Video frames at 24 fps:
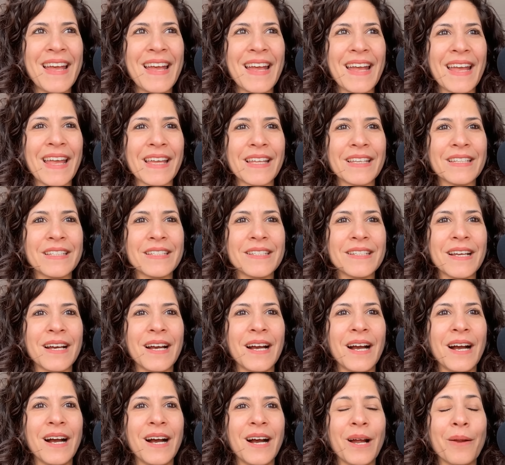And
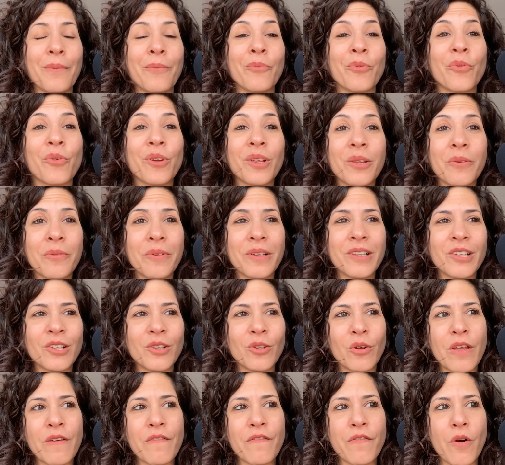I'm really, really
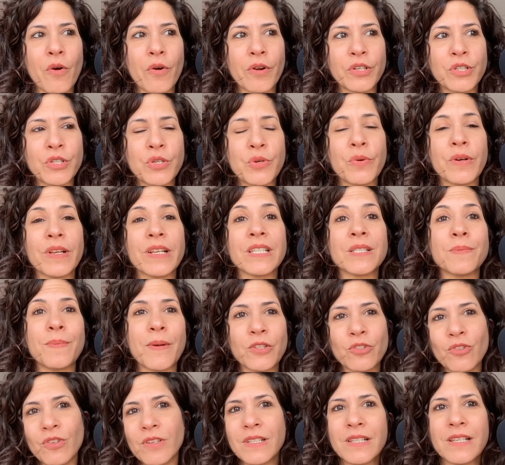looking forward to it,
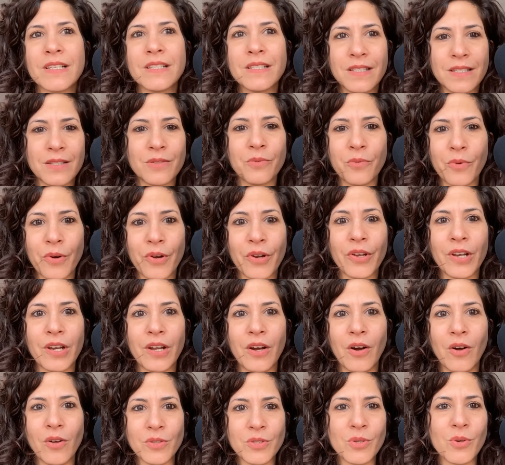especially since we're going to
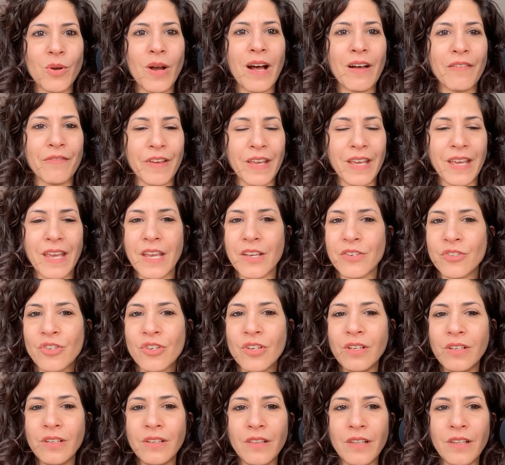also have vacation.